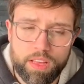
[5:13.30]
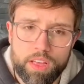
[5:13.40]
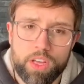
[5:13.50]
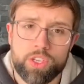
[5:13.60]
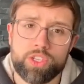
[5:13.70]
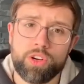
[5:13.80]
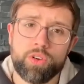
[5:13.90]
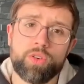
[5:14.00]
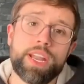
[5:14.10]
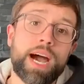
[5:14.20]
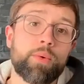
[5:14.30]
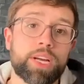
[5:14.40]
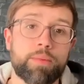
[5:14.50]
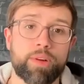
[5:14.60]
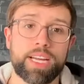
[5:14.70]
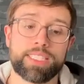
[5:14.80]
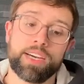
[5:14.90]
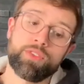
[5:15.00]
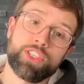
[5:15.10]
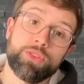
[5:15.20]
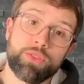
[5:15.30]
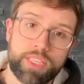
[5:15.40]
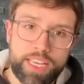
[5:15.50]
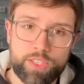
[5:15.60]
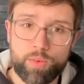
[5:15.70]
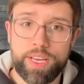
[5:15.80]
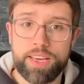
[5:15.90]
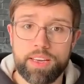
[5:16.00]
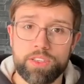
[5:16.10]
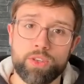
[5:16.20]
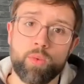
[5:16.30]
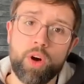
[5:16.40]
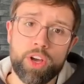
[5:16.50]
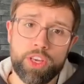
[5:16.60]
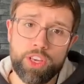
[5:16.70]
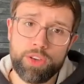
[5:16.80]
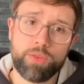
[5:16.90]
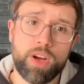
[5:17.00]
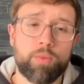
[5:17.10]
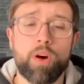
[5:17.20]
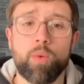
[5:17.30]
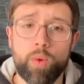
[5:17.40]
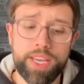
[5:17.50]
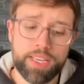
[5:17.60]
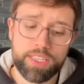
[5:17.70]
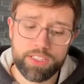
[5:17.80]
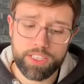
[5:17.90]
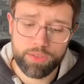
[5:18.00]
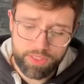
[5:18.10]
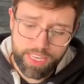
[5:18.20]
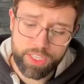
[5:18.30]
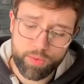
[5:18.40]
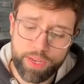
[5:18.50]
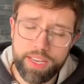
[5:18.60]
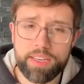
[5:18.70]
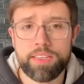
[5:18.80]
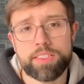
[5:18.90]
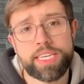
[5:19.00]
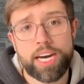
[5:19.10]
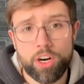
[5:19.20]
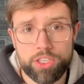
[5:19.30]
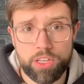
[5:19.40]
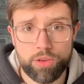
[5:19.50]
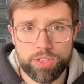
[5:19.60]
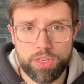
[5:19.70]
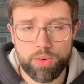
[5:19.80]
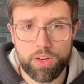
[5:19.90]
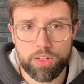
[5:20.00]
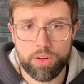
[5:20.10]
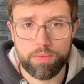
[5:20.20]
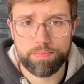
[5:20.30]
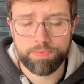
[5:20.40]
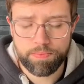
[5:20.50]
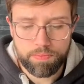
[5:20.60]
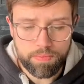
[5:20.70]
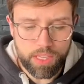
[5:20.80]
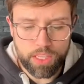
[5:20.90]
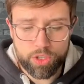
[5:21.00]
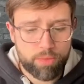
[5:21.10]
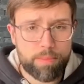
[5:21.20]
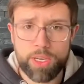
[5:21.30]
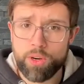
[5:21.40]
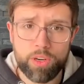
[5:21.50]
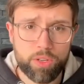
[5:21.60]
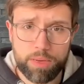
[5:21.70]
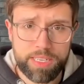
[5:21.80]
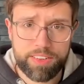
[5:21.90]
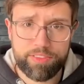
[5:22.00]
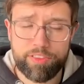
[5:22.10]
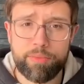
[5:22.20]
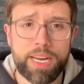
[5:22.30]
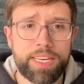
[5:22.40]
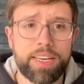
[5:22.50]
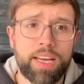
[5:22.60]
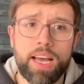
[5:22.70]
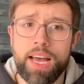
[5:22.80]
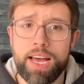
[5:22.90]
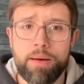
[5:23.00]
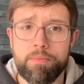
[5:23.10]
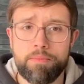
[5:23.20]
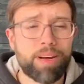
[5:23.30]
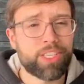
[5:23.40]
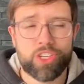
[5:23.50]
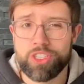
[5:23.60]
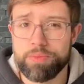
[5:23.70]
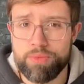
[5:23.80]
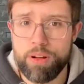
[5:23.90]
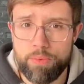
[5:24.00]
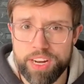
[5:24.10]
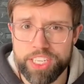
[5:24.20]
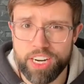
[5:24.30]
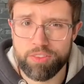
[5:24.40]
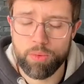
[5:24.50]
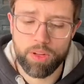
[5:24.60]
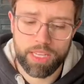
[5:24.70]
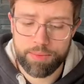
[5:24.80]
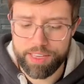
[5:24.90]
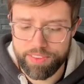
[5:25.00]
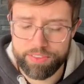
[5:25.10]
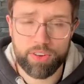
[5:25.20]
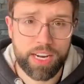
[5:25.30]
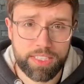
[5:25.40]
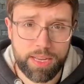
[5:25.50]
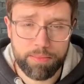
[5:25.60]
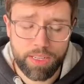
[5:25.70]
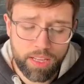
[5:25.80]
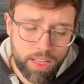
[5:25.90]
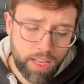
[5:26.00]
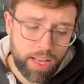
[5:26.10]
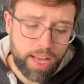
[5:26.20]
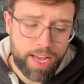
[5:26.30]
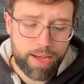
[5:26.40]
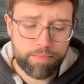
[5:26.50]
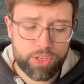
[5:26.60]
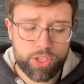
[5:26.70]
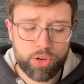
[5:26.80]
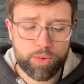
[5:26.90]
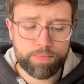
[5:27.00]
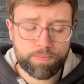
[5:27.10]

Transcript: So now we're going to bring it down to this week. So what are you and what are we going to do this week to get us closer to our goal? So remember, your goal can be different from mine. Mine's just a pretty general one that I'm giving you for an example. So